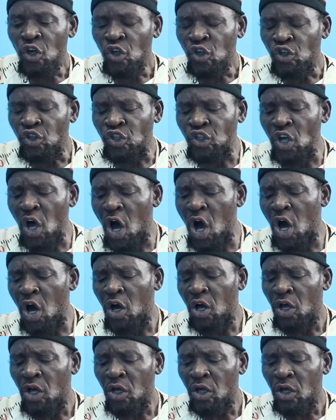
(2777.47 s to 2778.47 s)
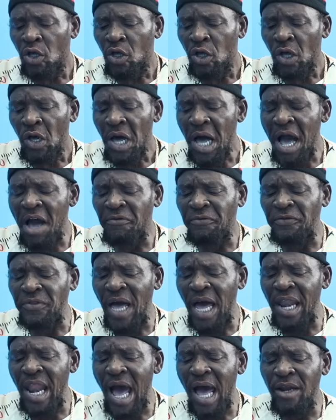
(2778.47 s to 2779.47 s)
So,
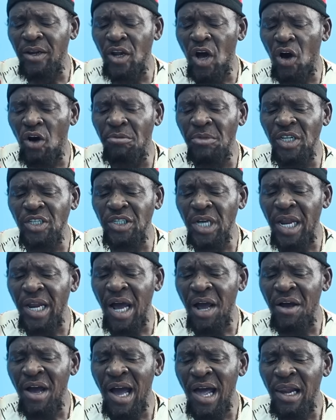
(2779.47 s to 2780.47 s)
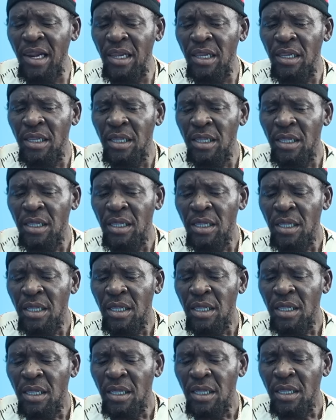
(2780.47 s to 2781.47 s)
after that now, my general,
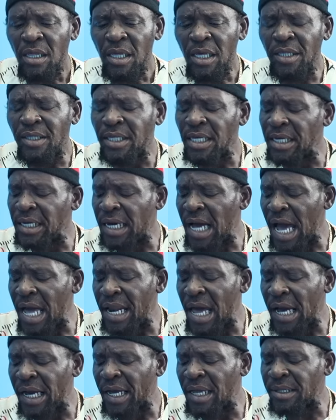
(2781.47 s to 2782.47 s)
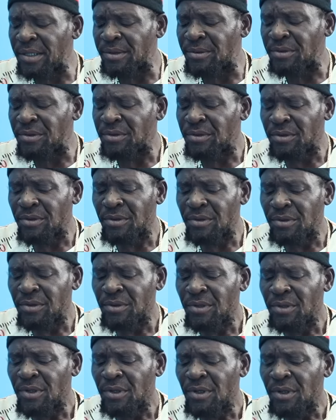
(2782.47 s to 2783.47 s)
it in kind of get,
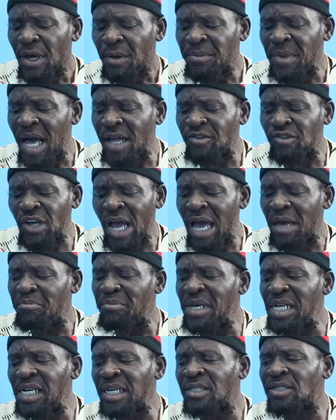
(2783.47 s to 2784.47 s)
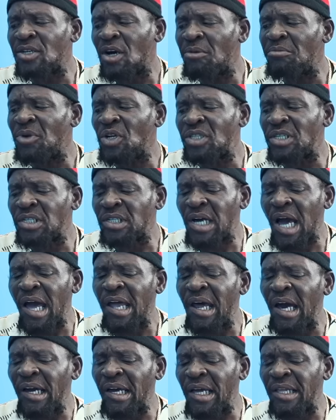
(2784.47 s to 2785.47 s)
me I try build it up, but it
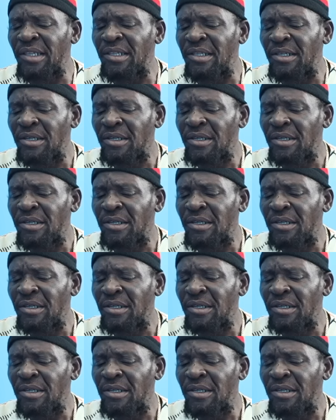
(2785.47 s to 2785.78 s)
kind of get